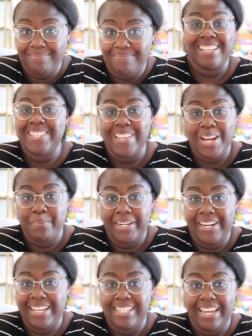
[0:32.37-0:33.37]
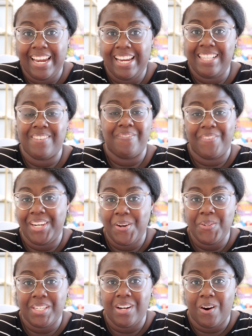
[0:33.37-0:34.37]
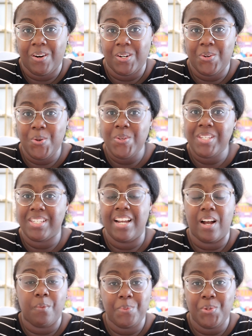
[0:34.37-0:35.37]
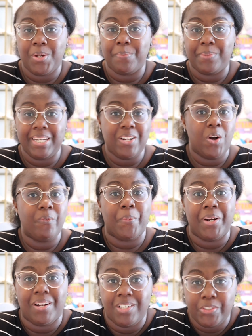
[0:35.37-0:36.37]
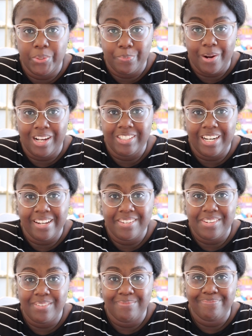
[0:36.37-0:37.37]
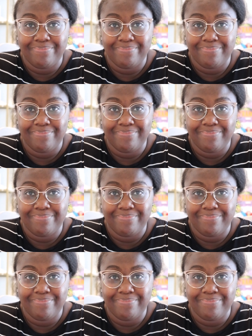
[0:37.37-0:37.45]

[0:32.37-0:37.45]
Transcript: This library contains videos and articles to help you complete over 100 projects.